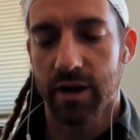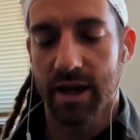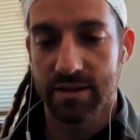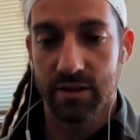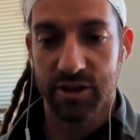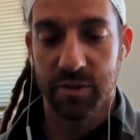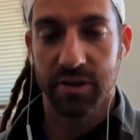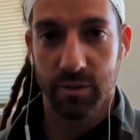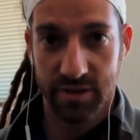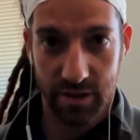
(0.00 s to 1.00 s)
as Elizabeth
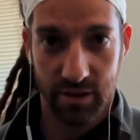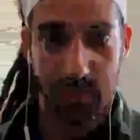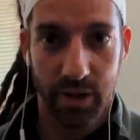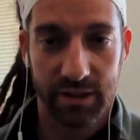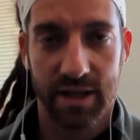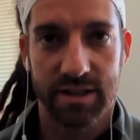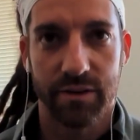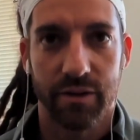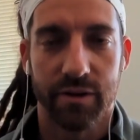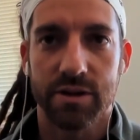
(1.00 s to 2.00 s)
Gilbert said in the podcast I
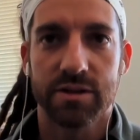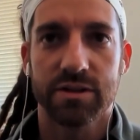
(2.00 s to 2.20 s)
referenced,